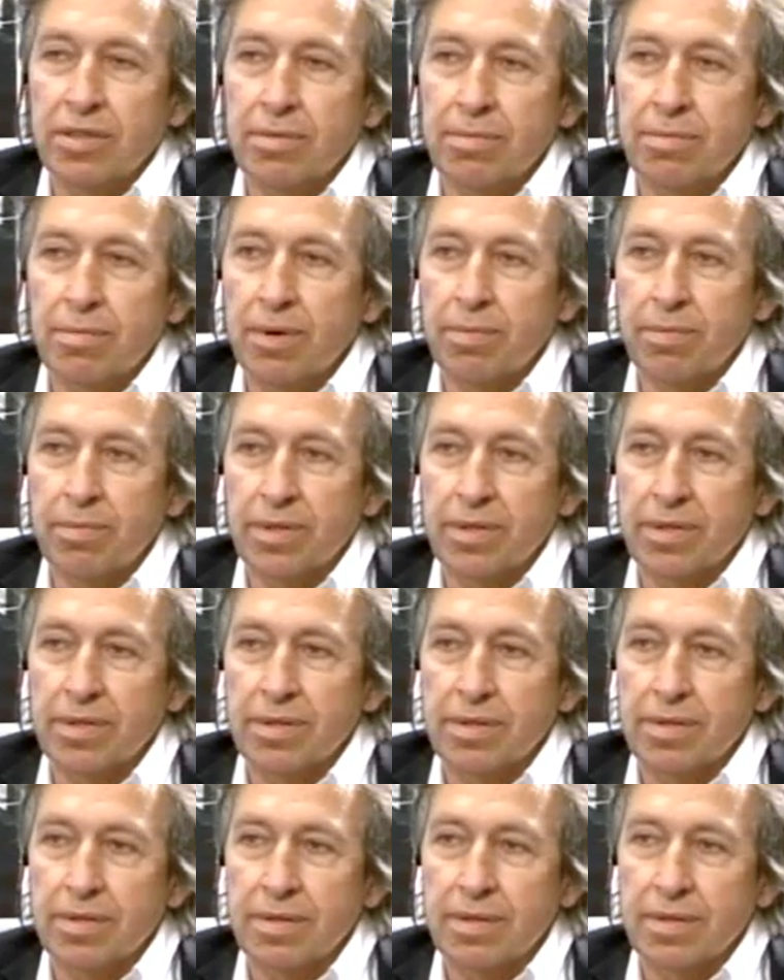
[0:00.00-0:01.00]

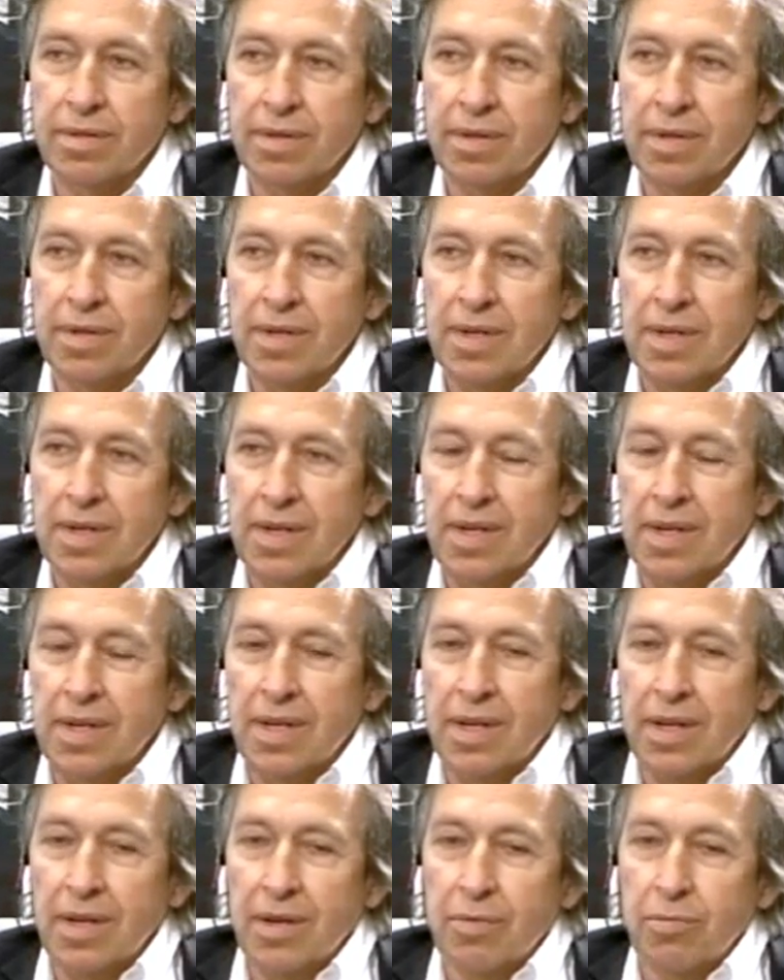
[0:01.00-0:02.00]
moment,
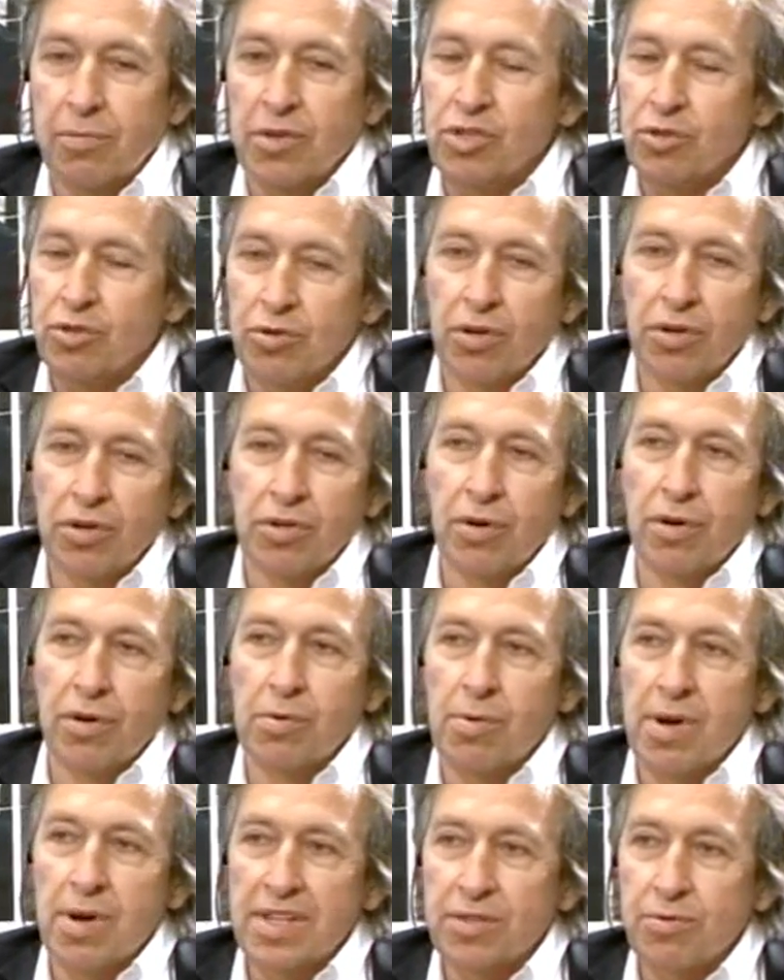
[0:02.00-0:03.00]
which you don't
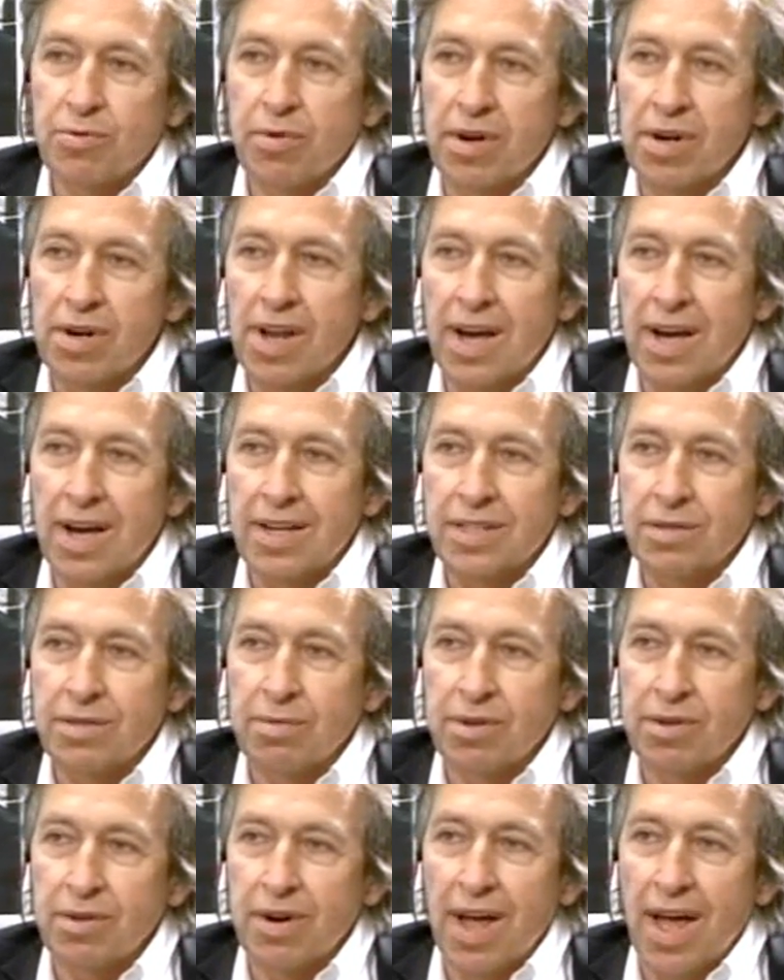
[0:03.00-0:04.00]
always realize when
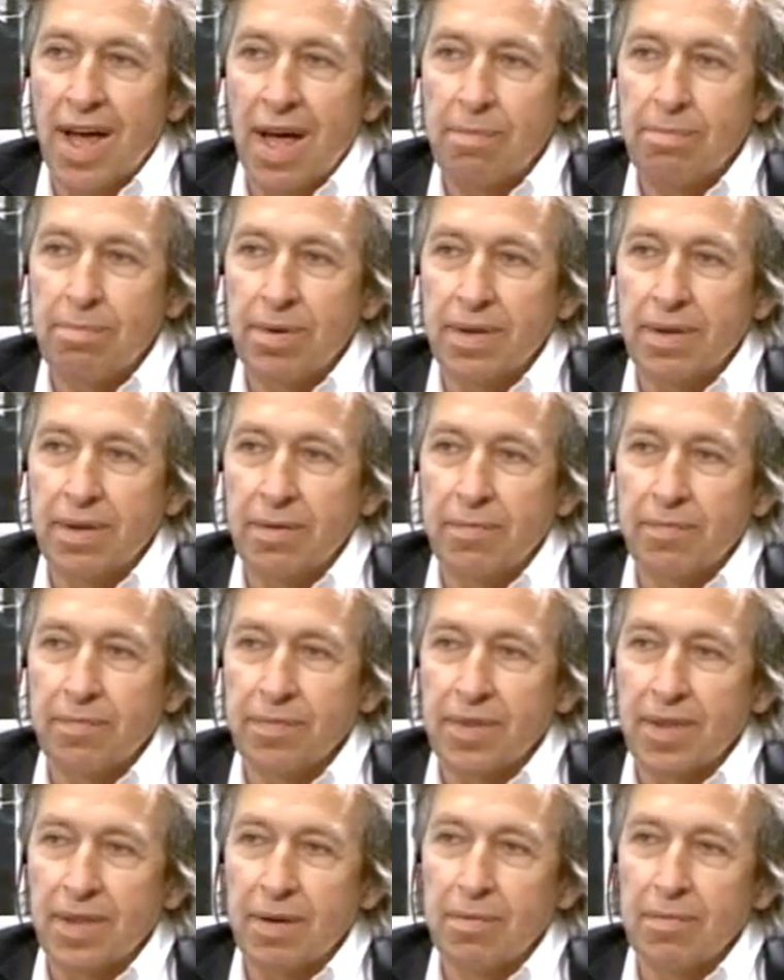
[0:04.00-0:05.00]
you're happy.
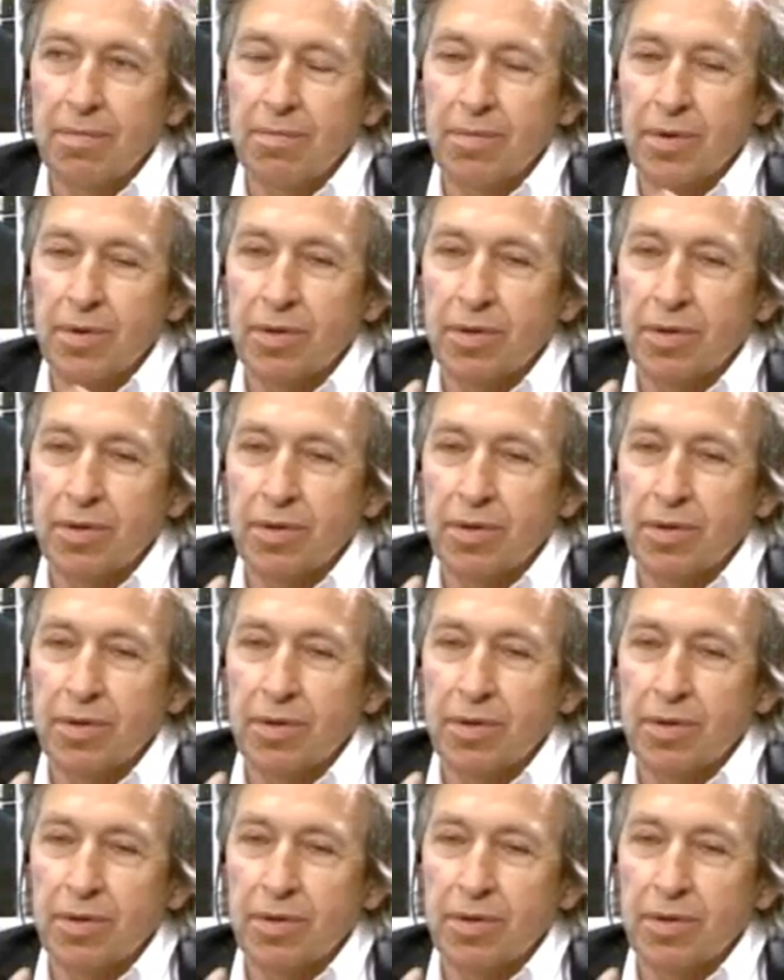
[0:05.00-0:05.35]
But